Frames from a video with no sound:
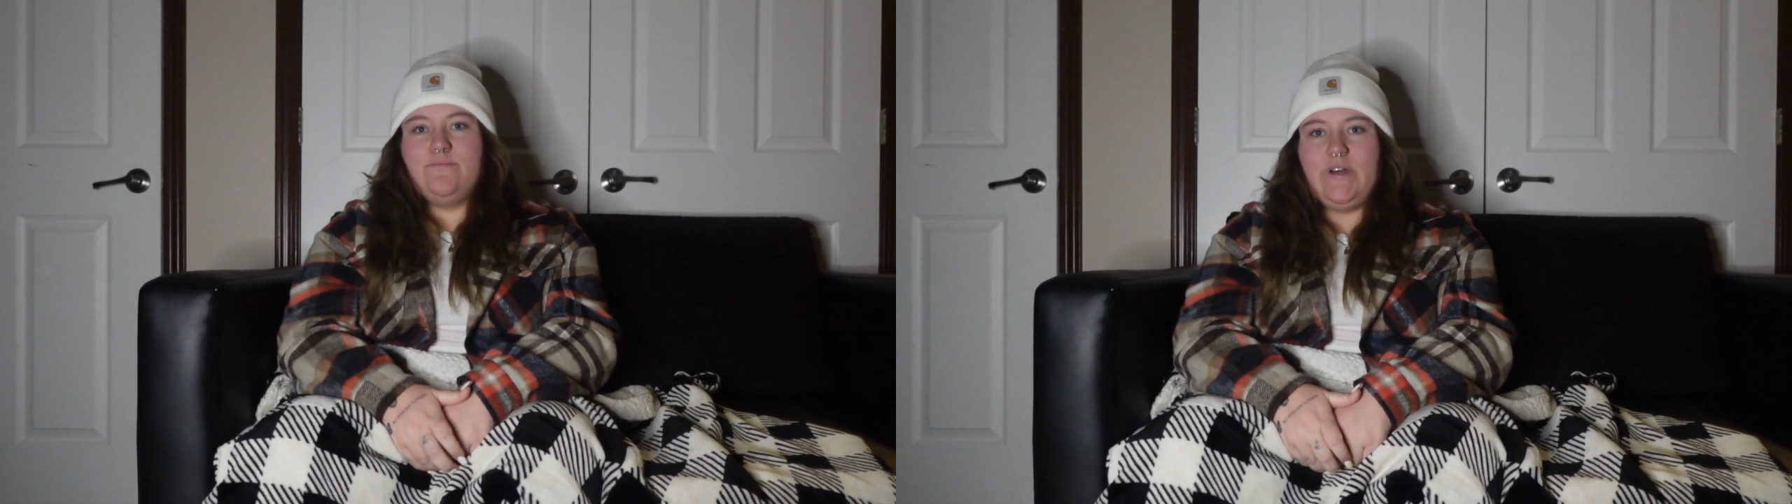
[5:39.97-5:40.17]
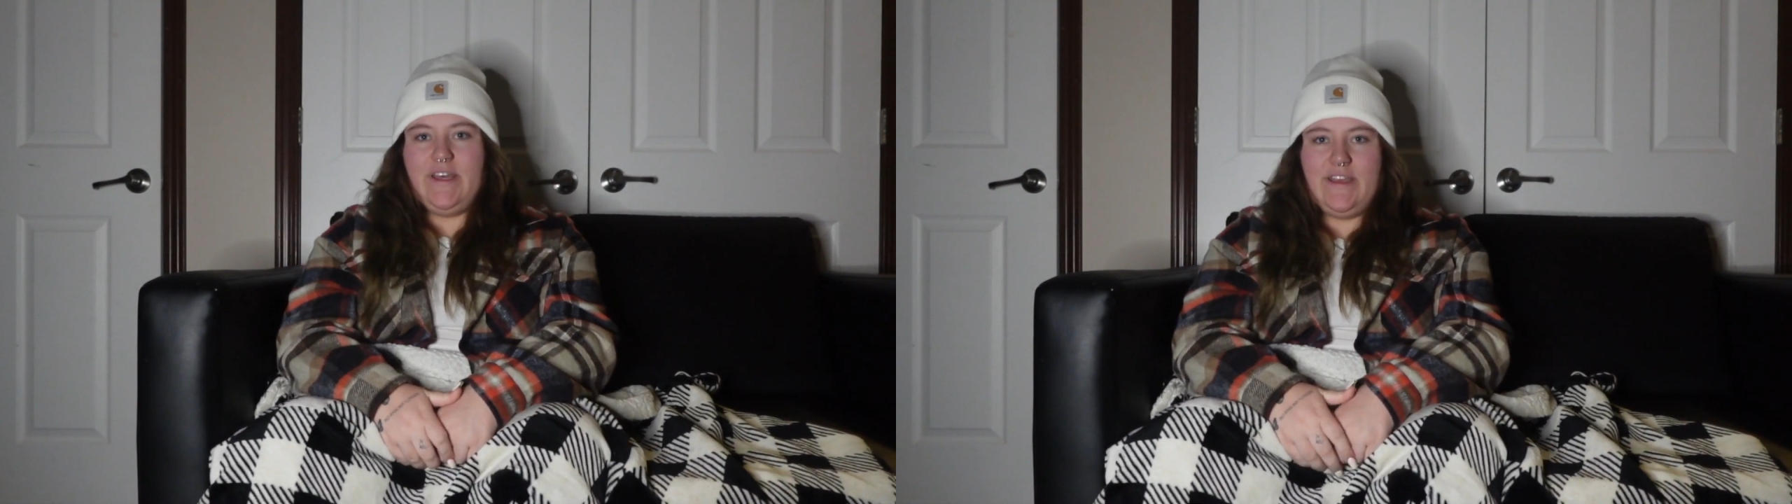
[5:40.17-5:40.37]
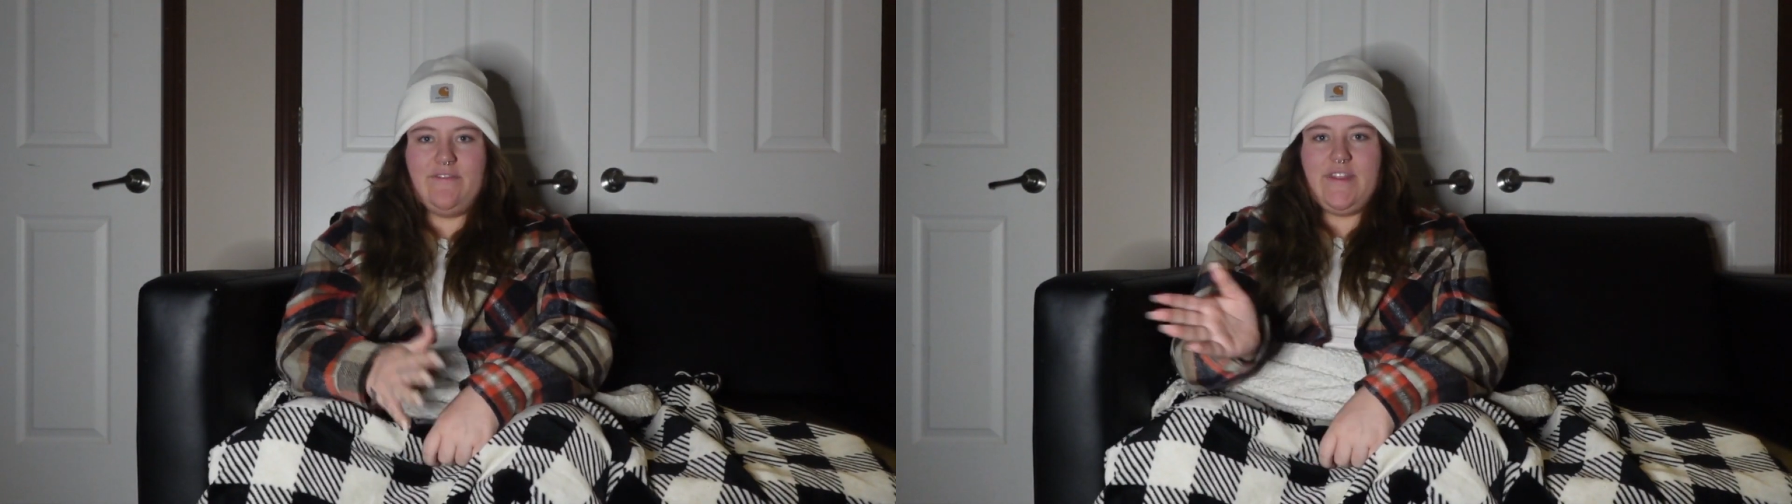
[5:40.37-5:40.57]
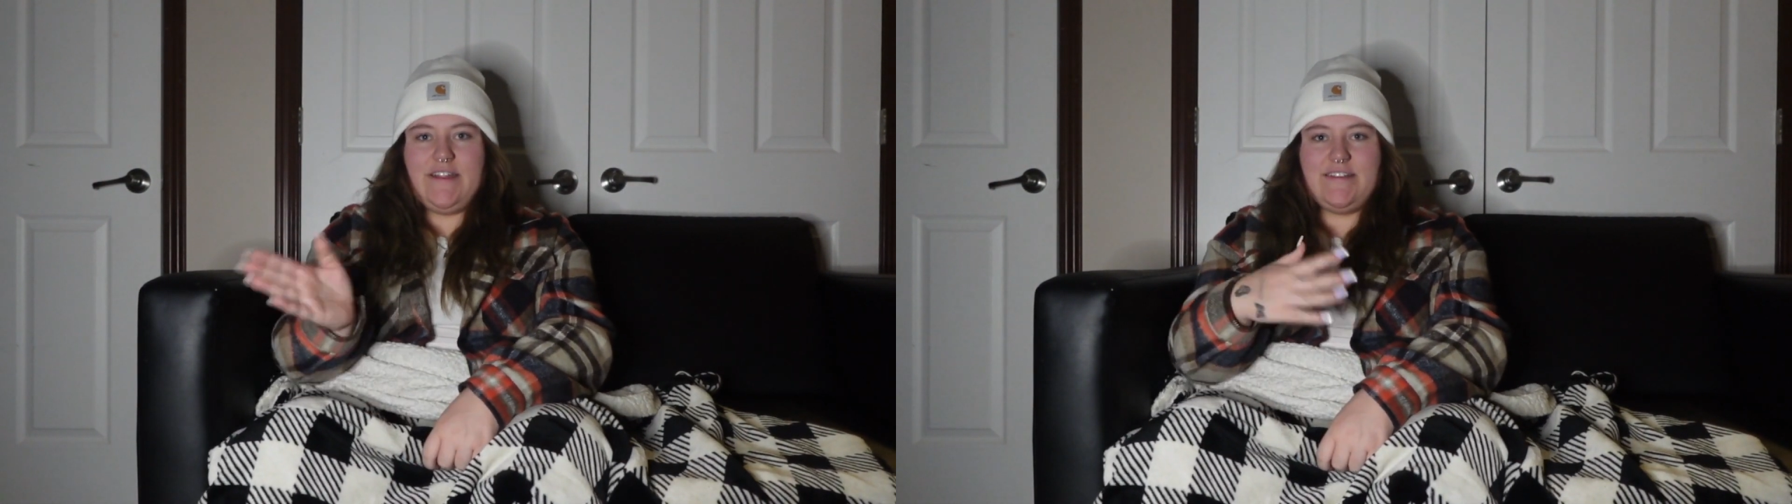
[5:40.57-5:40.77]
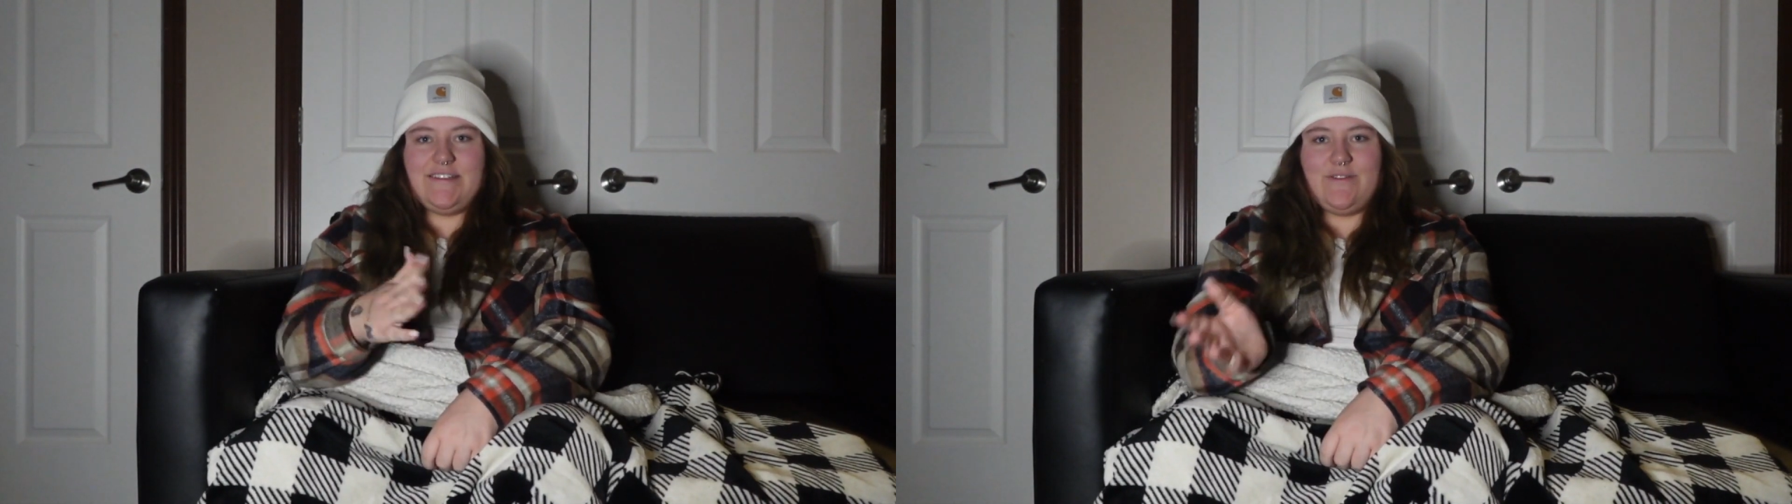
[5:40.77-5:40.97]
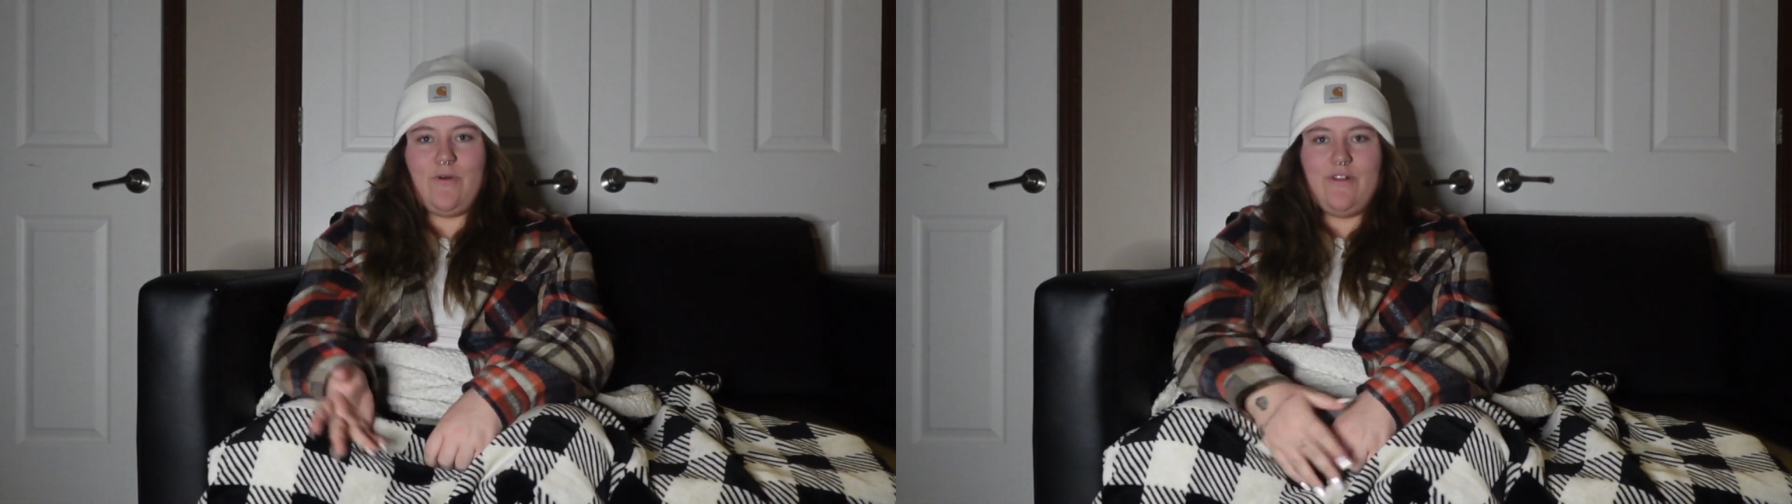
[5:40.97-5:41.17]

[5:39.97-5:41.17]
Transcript: But if that doesn't